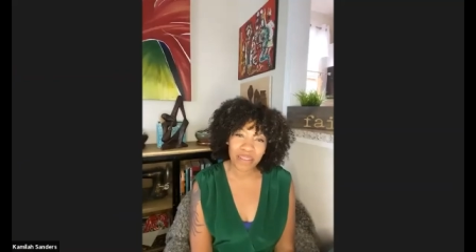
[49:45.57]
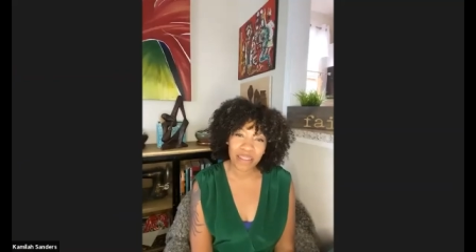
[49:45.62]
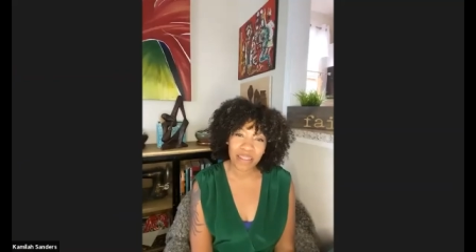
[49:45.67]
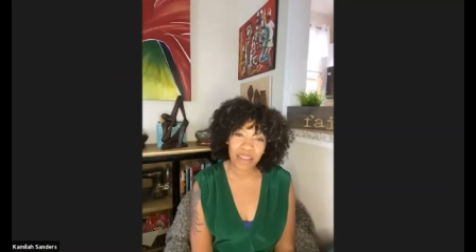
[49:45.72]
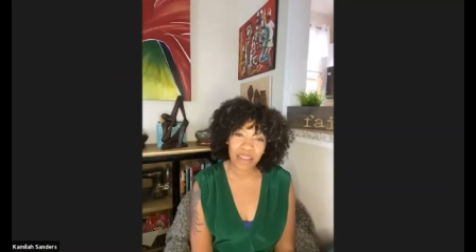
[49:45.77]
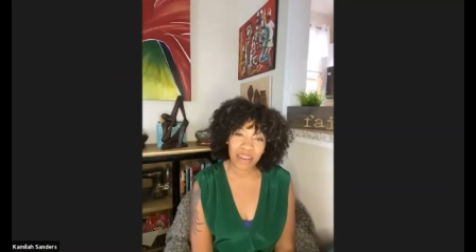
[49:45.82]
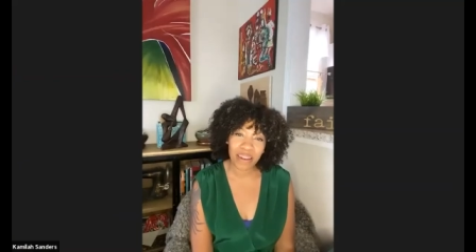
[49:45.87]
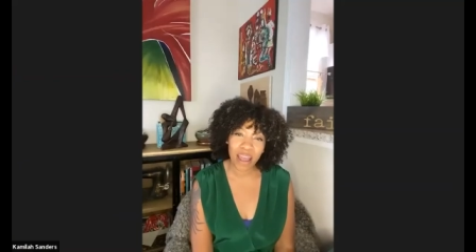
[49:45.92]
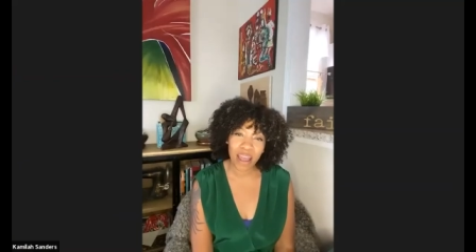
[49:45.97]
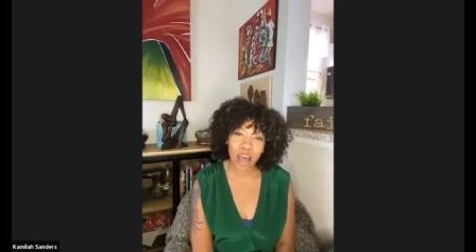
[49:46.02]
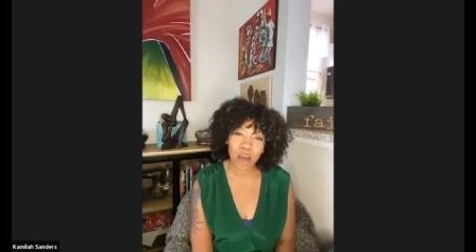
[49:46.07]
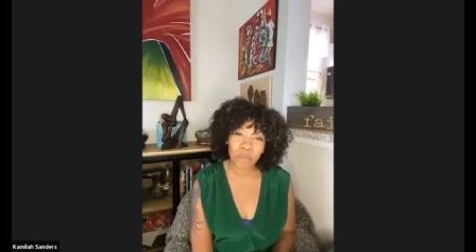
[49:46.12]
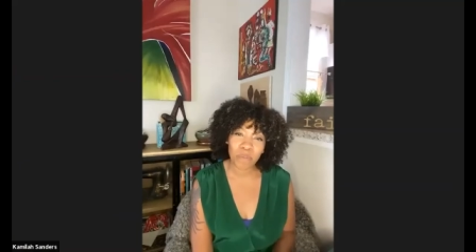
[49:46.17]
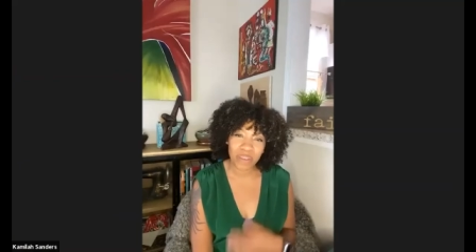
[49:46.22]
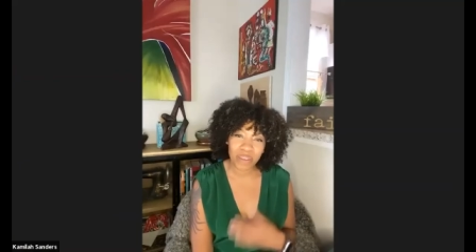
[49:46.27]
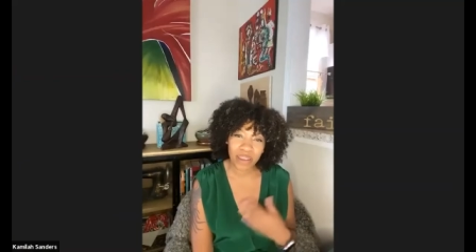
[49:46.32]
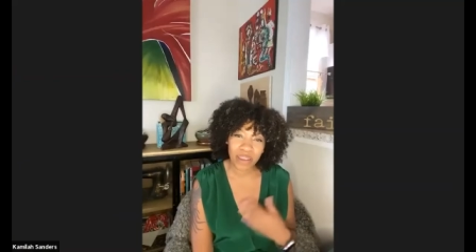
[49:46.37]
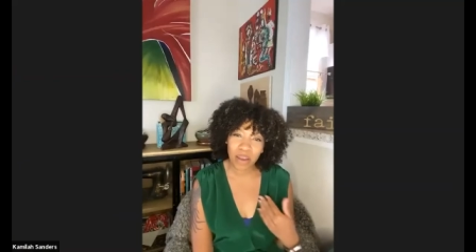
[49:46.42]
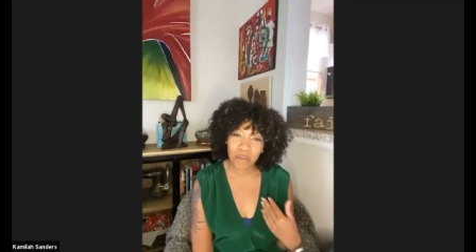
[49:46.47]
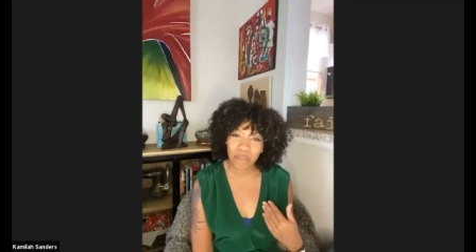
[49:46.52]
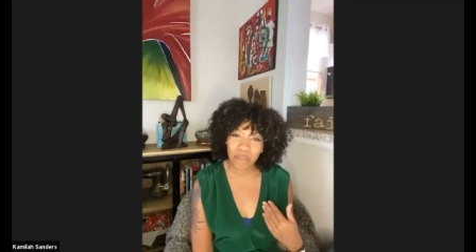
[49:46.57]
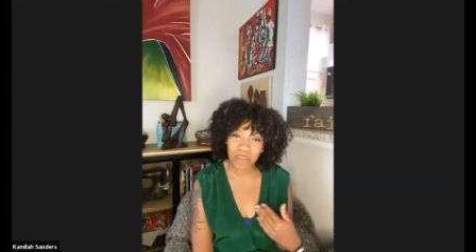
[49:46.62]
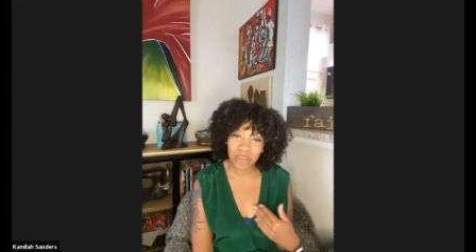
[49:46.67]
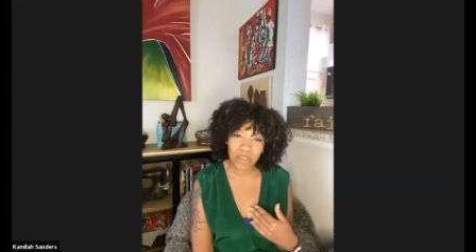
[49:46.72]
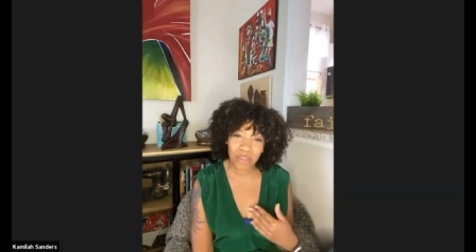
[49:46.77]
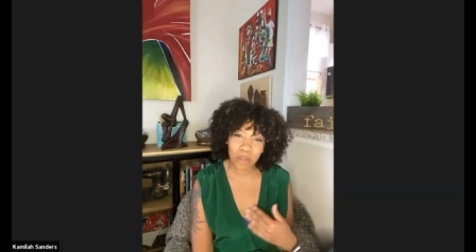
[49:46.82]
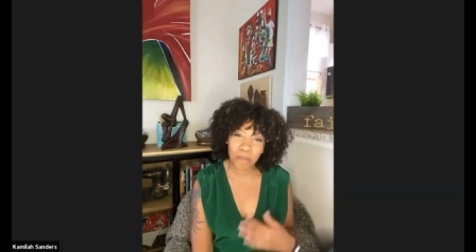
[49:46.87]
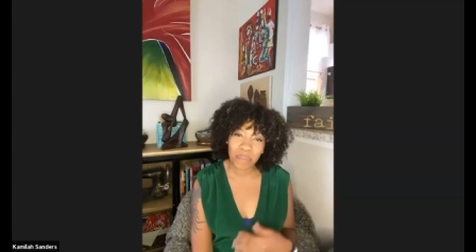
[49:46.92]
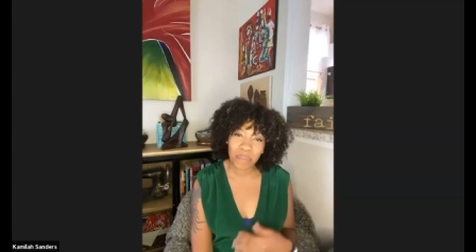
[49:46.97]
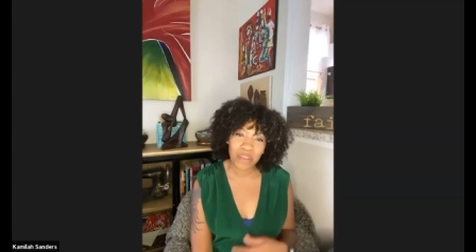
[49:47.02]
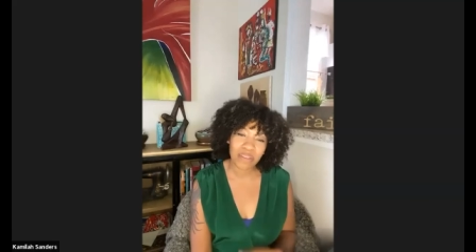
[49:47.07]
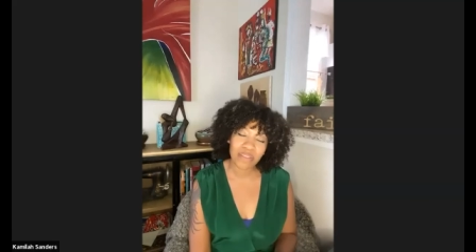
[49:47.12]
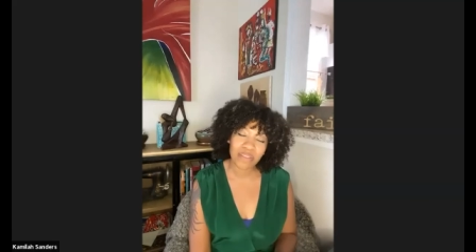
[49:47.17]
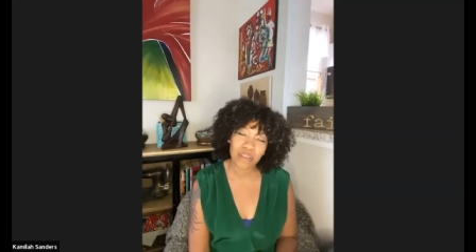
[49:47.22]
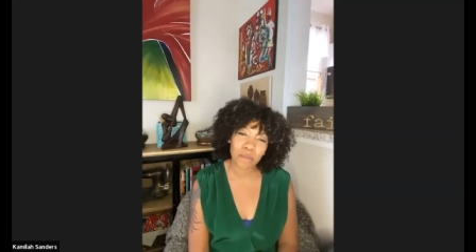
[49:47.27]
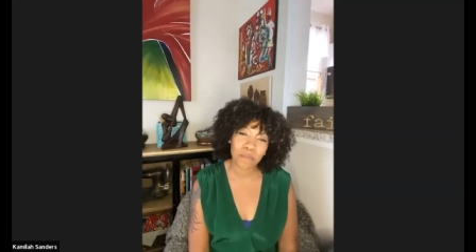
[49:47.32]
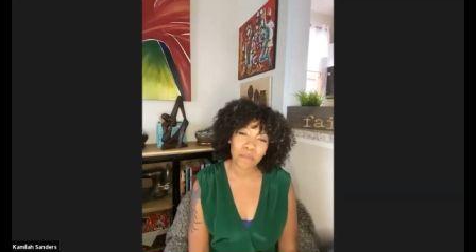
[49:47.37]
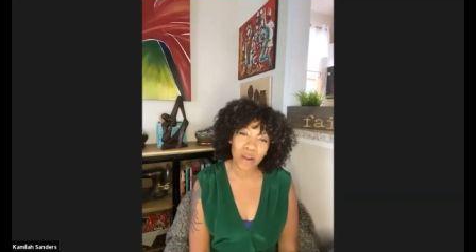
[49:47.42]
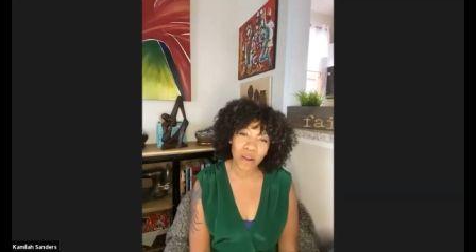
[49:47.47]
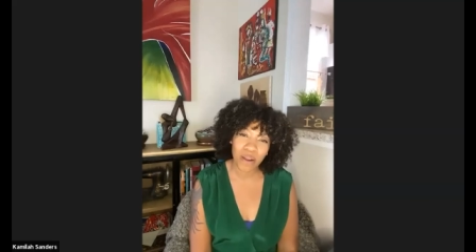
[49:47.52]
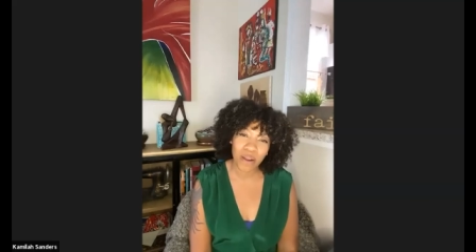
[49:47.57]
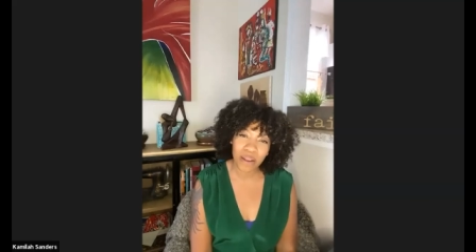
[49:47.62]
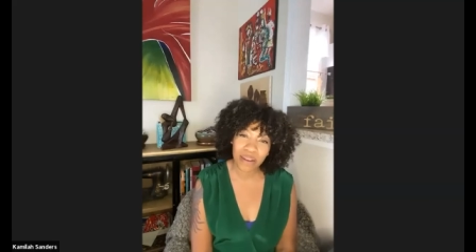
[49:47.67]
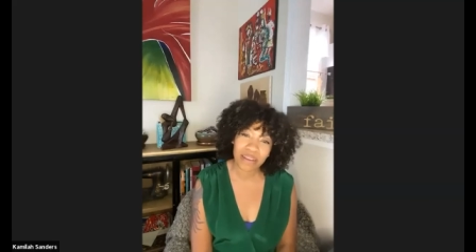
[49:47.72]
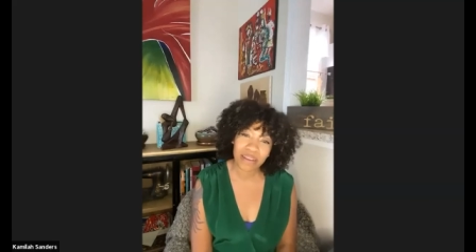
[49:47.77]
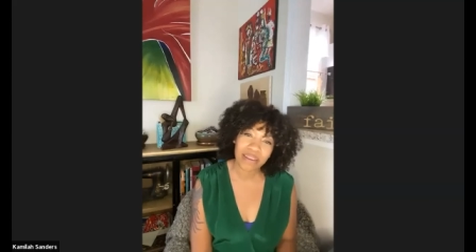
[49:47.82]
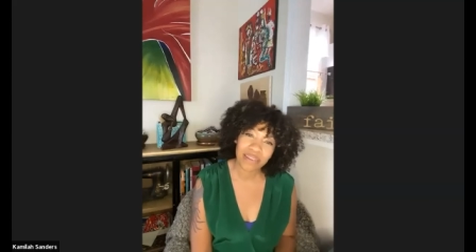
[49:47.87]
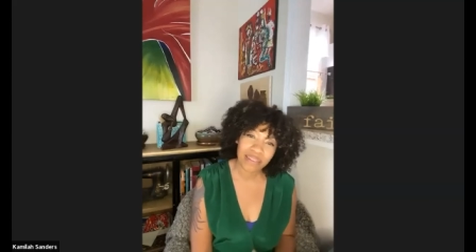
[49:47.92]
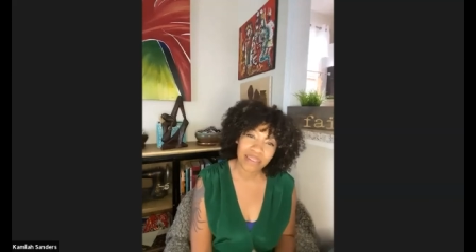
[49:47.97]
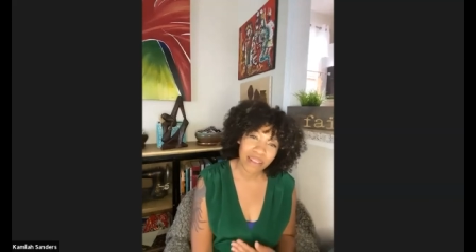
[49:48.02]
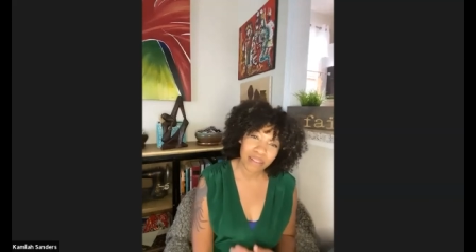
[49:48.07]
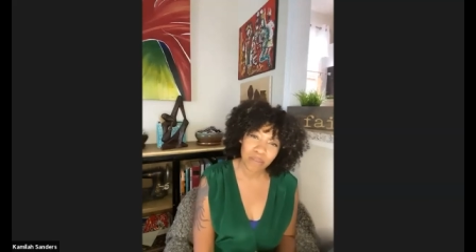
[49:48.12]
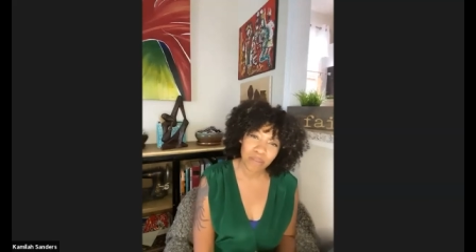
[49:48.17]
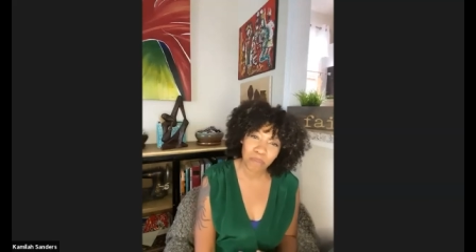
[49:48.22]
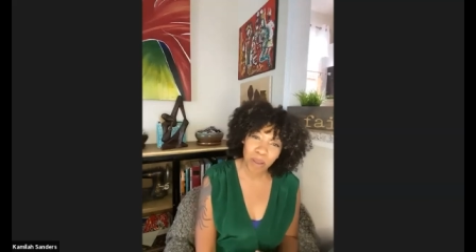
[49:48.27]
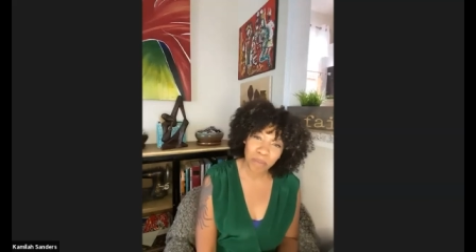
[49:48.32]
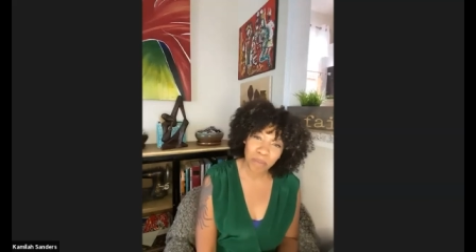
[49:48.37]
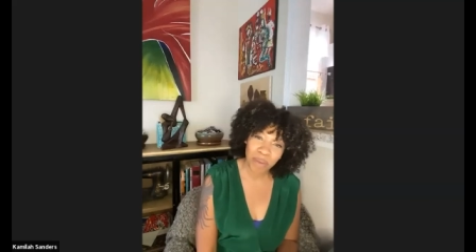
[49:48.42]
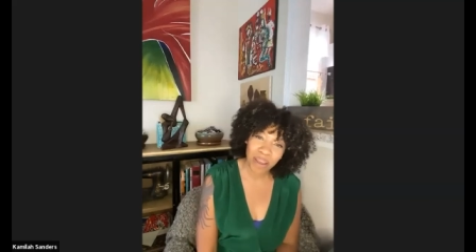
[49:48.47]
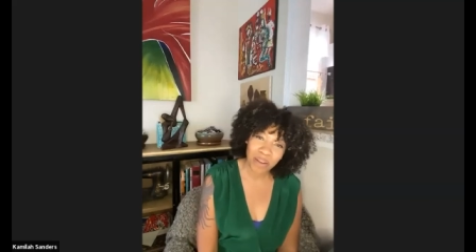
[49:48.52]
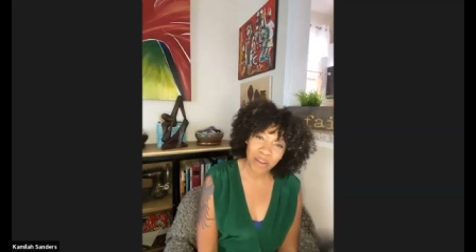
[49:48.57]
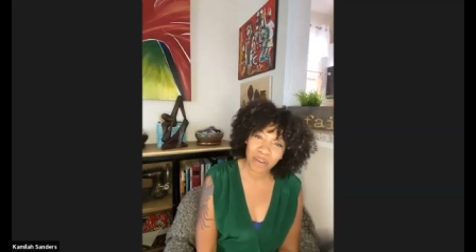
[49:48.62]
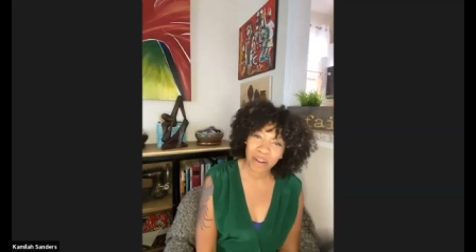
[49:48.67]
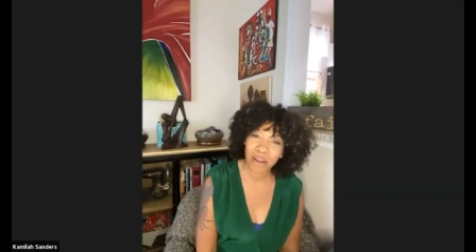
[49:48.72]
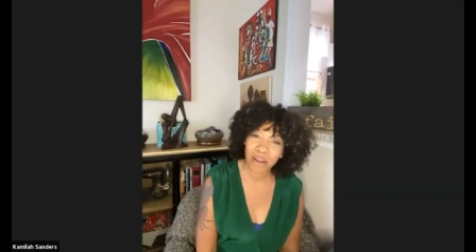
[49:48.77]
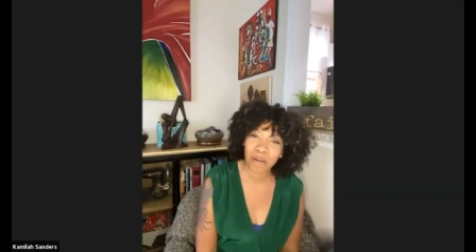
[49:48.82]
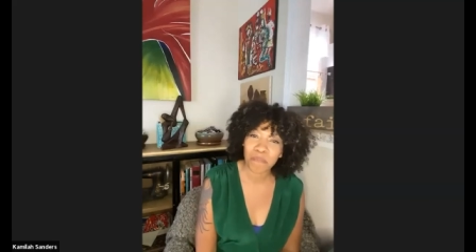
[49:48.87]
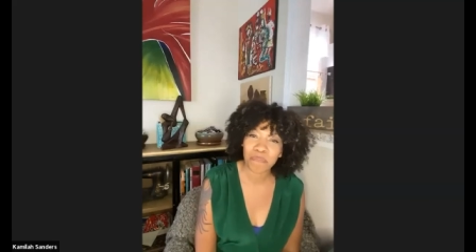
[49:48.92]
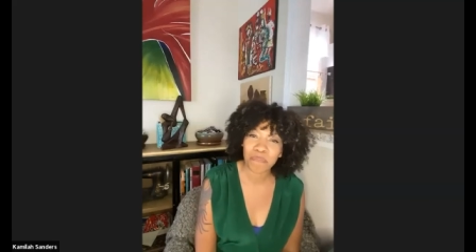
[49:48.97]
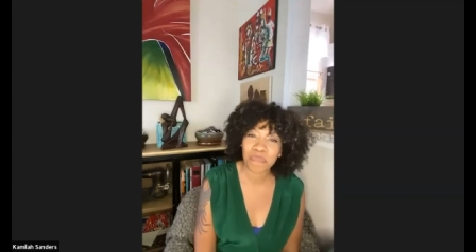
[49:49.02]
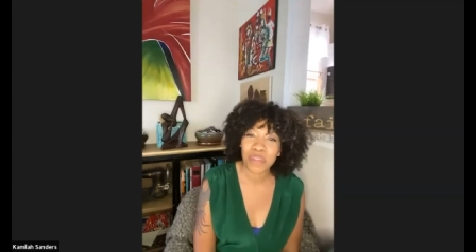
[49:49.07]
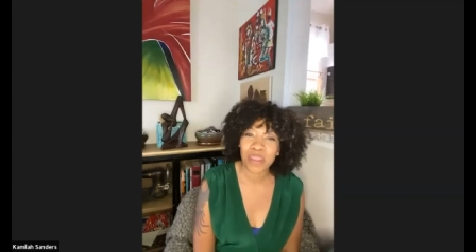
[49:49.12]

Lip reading: and then I'll be covering some things on marketing because that's my background.